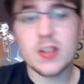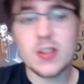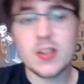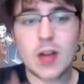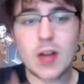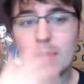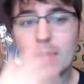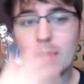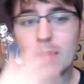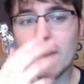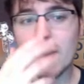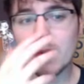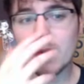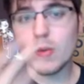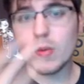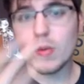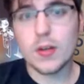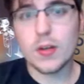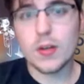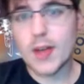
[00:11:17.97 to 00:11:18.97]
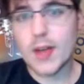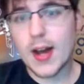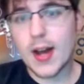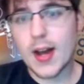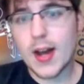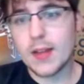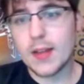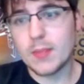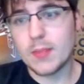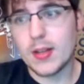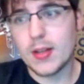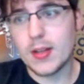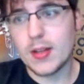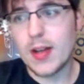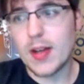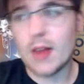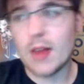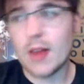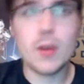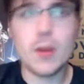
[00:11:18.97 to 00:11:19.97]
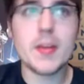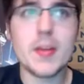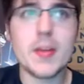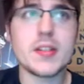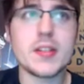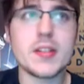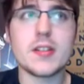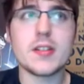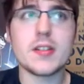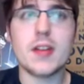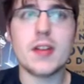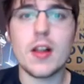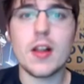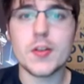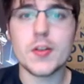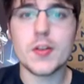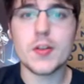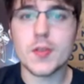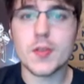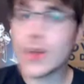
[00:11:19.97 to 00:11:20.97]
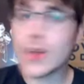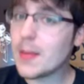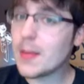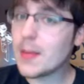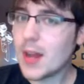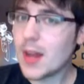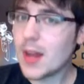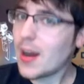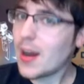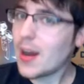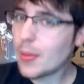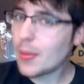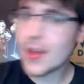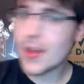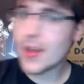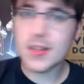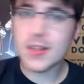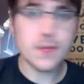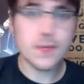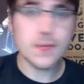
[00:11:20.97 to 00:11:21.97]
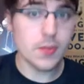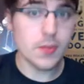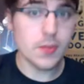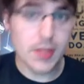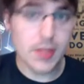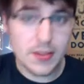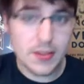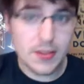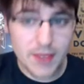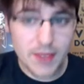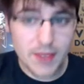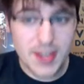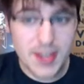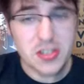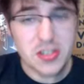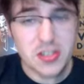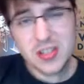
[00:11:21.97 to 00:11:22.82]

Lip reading: I probably would have got it, but I don't want to pay $60 for a game that I don't think is fully finished,